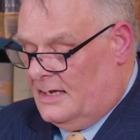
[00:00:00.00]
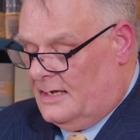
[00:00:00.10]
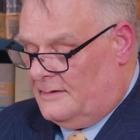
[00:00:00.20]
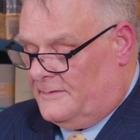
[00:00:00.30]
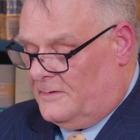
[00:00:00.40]

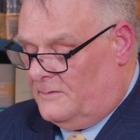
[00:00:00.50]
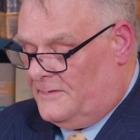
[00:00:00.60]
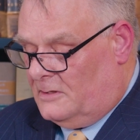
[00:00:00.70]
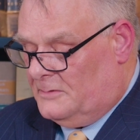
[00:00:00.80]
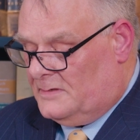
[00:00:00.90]
and
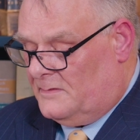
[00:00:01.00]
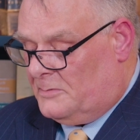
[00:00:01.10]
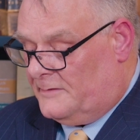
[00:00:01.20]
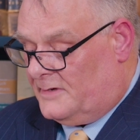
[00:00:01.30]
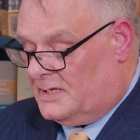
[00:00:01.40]
fulfilment of the
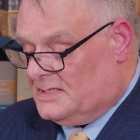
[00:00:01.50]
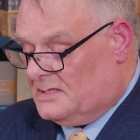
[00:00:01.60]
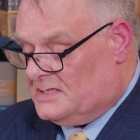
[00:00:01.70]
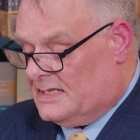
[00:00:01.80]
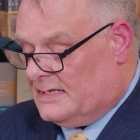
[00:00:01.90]

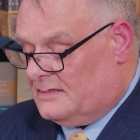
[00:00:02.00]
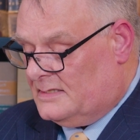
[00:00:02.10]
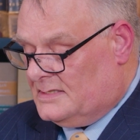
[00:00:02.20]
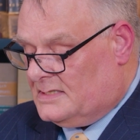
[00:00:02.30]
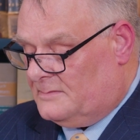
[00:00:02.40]
proviso set out
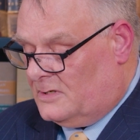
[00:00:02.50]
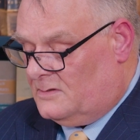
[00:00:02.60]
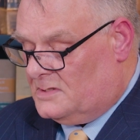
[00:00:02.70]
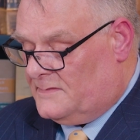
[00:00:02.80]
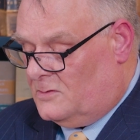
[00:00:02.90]
in
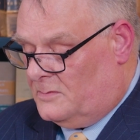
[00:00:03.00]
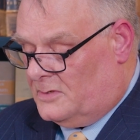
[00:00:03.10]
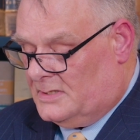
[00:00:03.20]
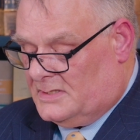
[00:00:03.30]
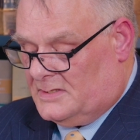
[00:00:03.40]
subclause
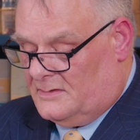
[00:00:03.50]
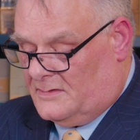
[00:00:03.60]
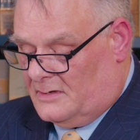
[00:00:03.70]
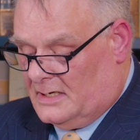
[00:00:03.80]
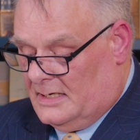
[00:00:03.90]

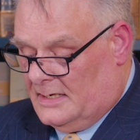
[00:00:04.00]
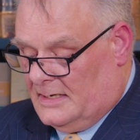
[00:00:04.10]
4.23,